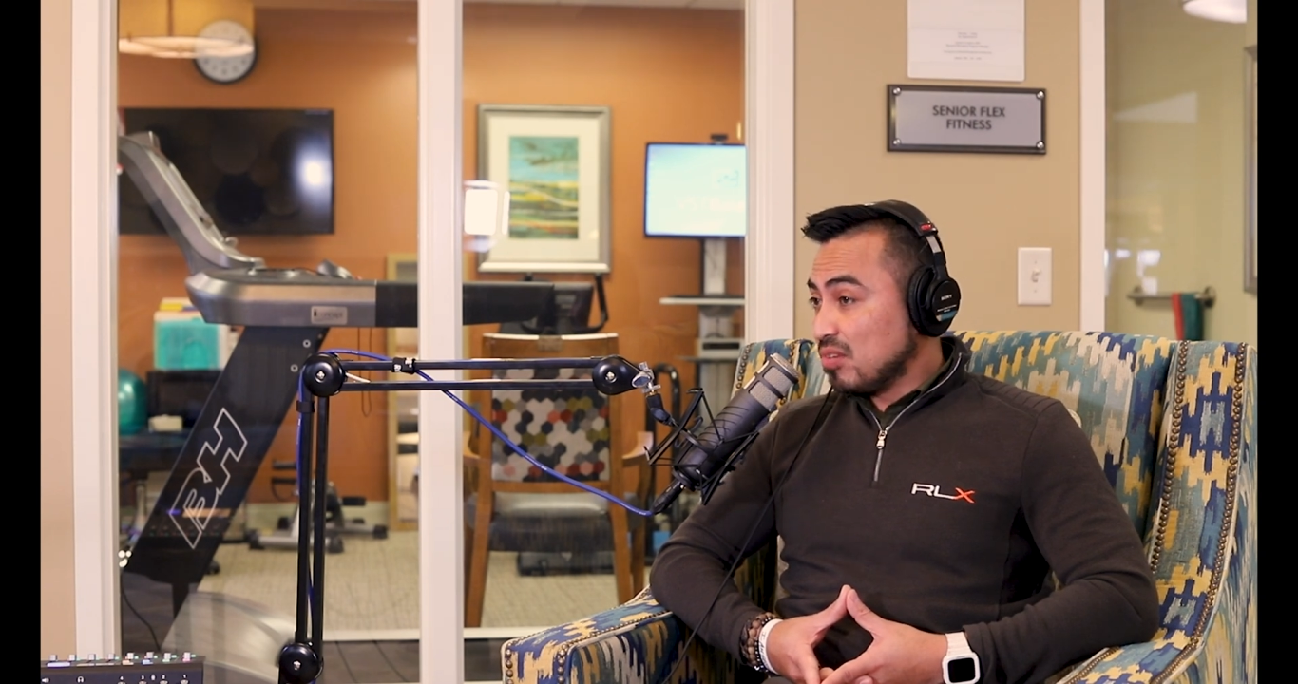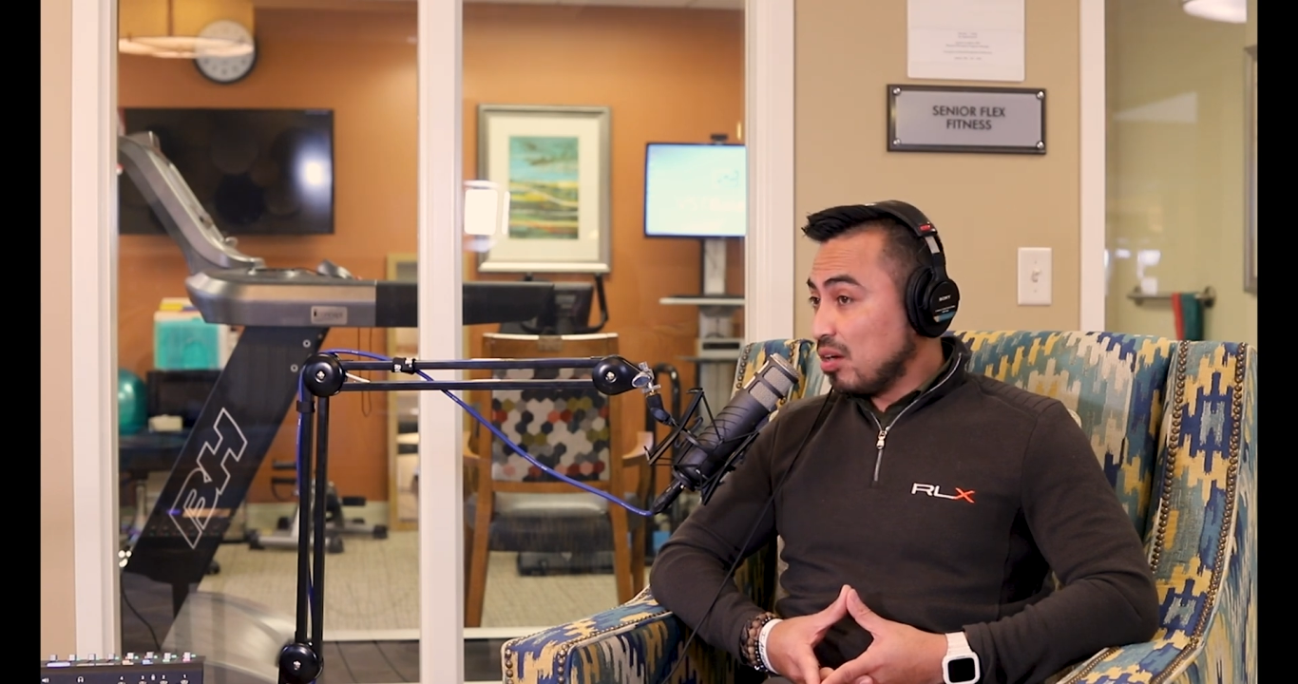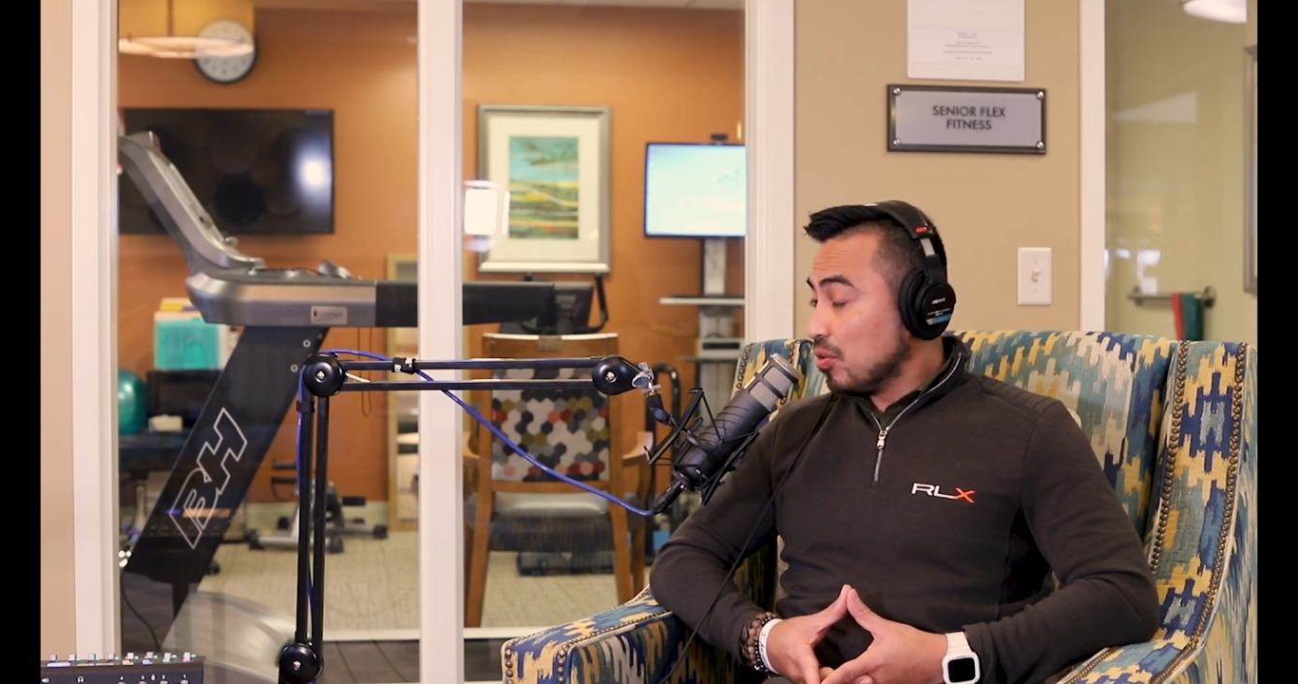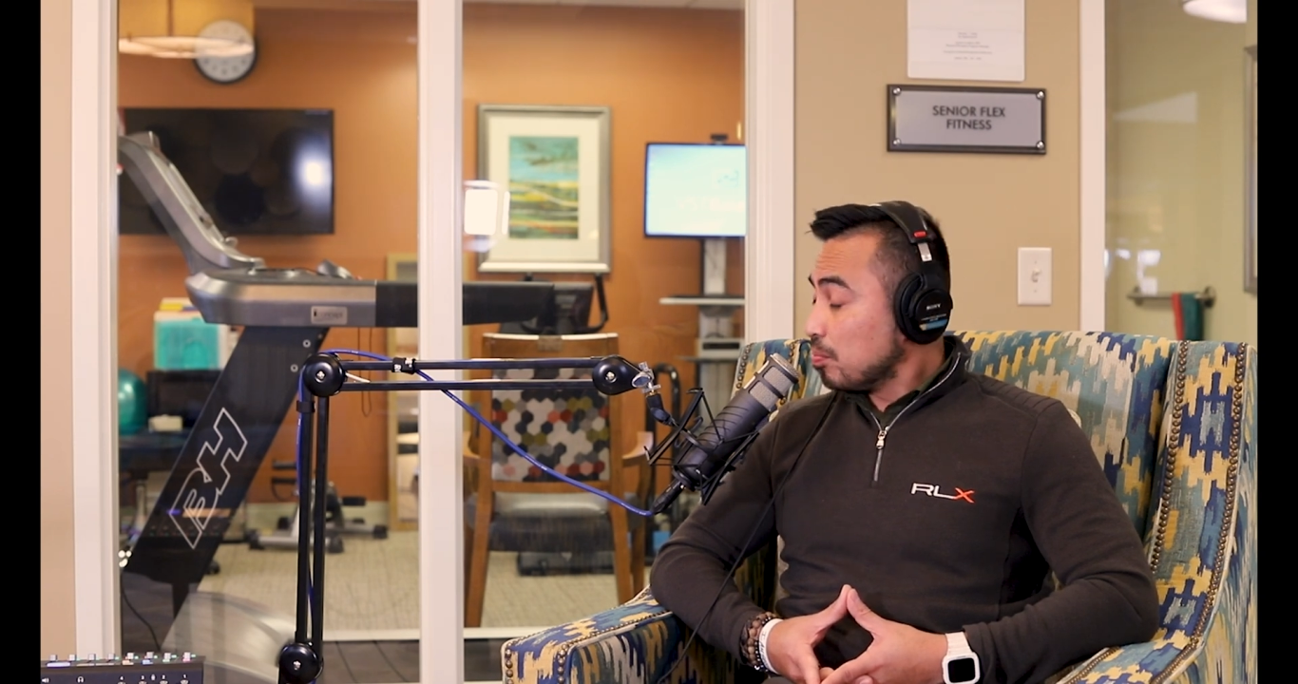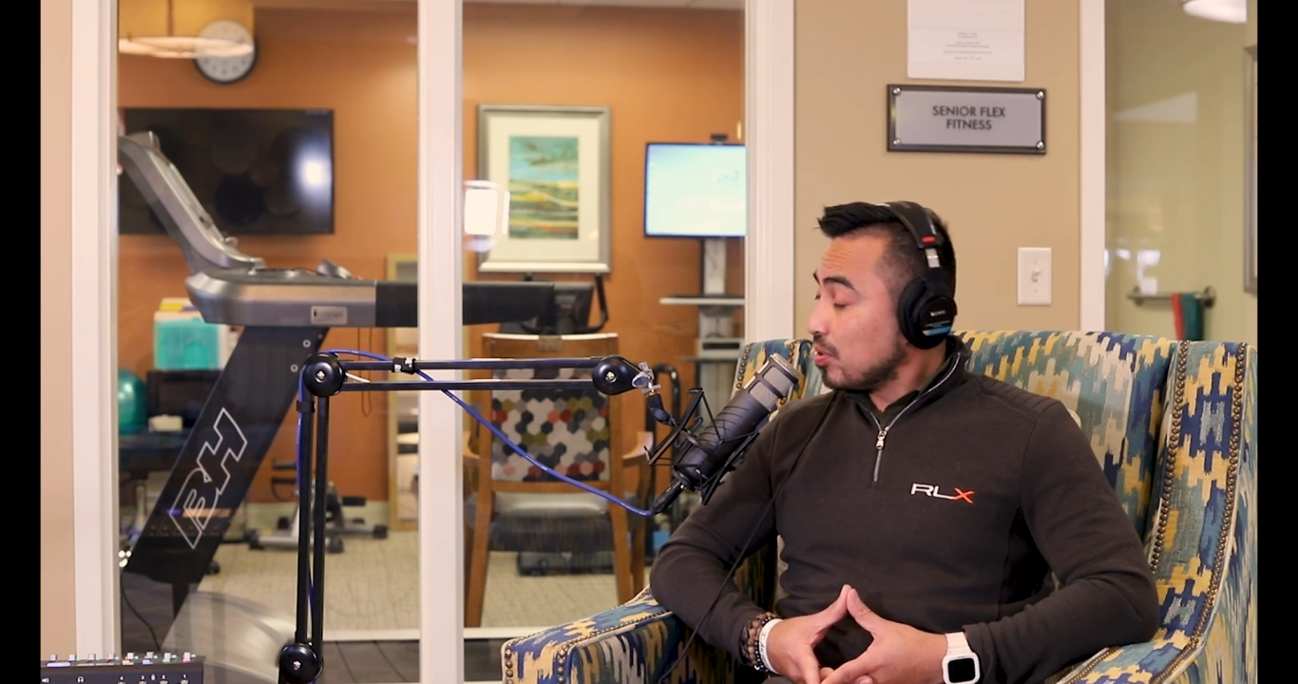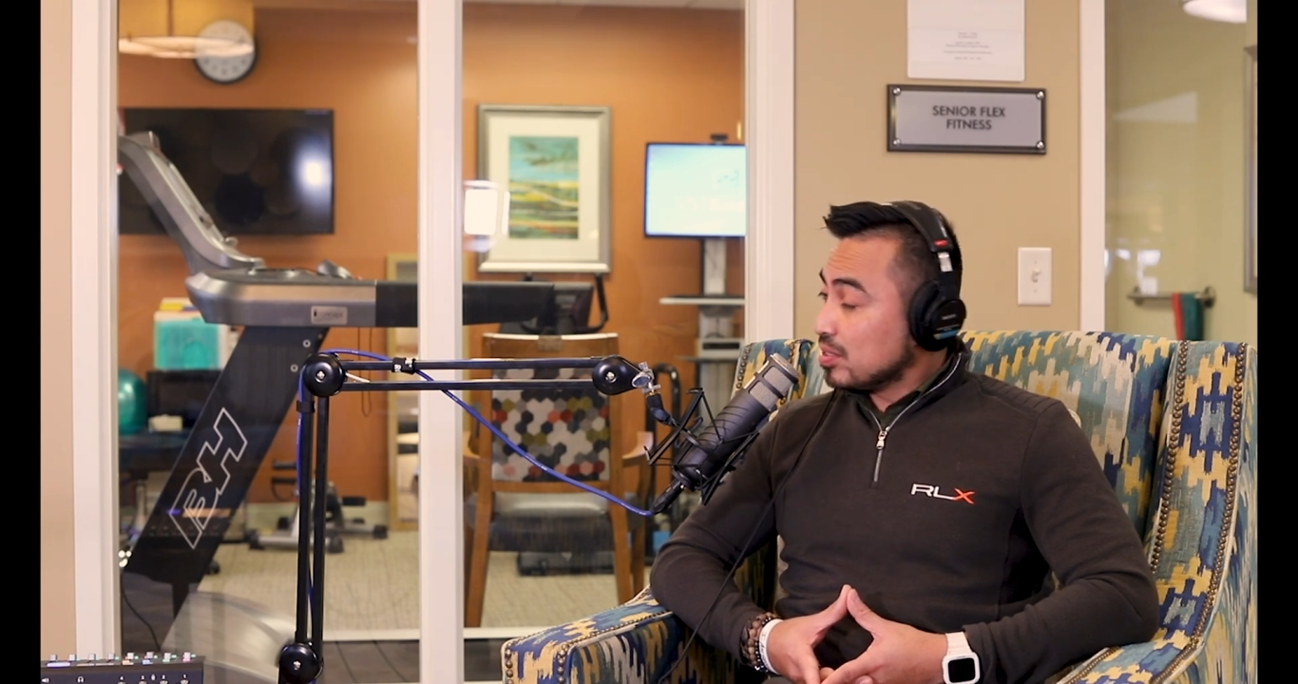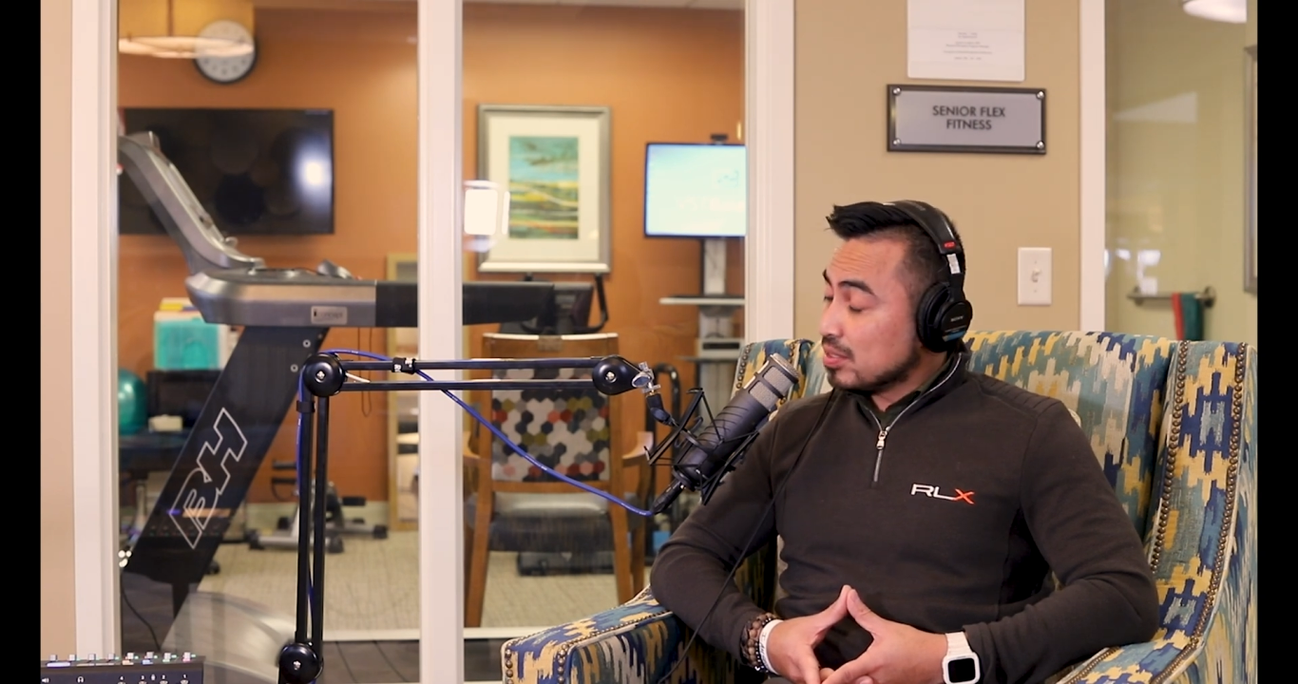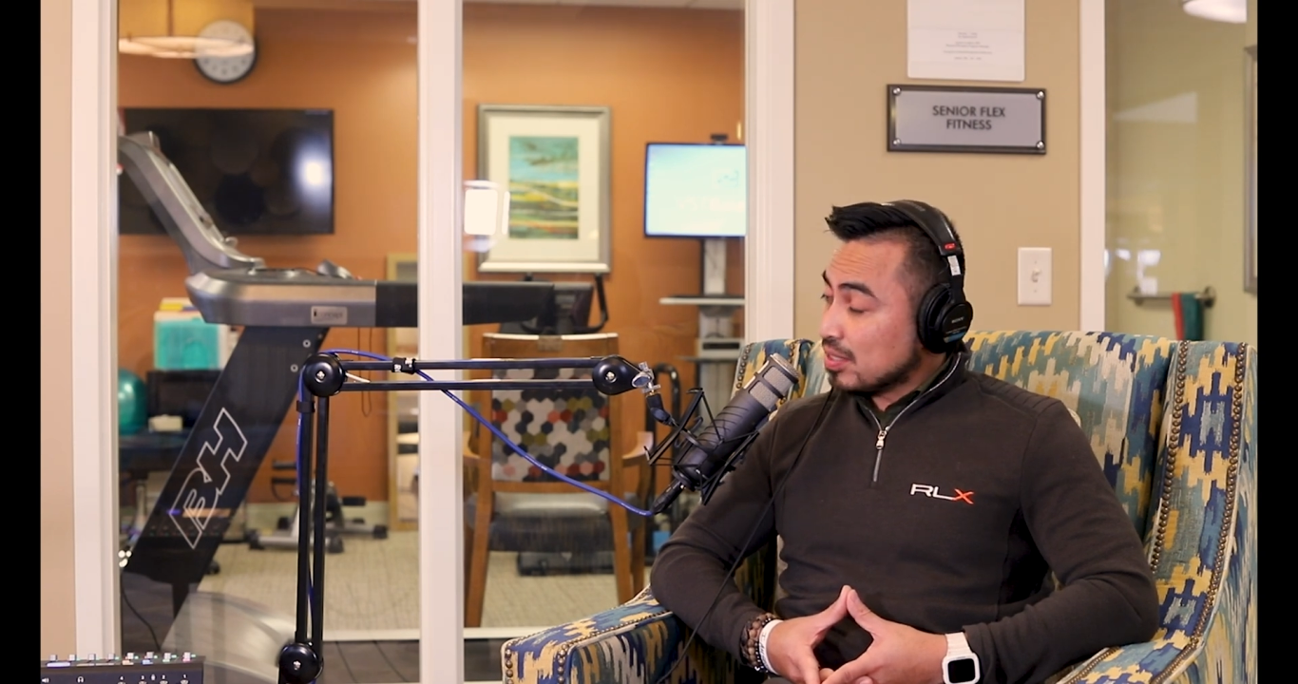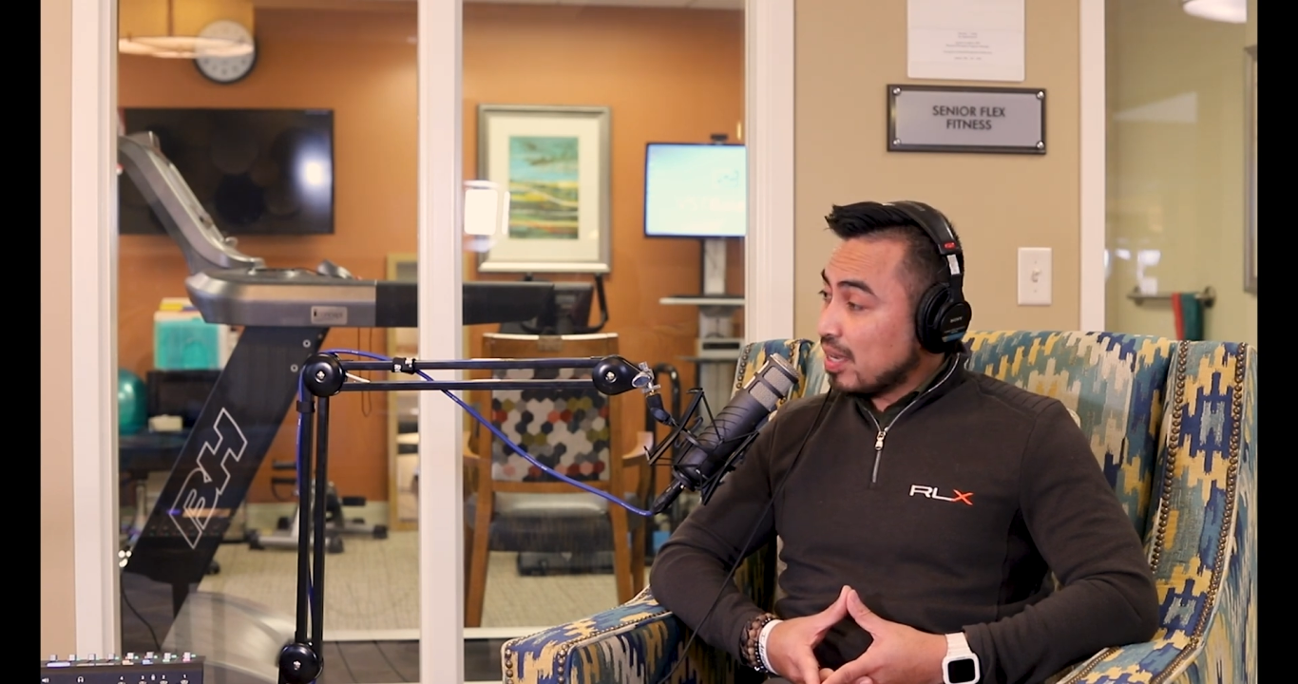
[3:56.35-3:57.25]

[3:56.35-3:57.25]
other places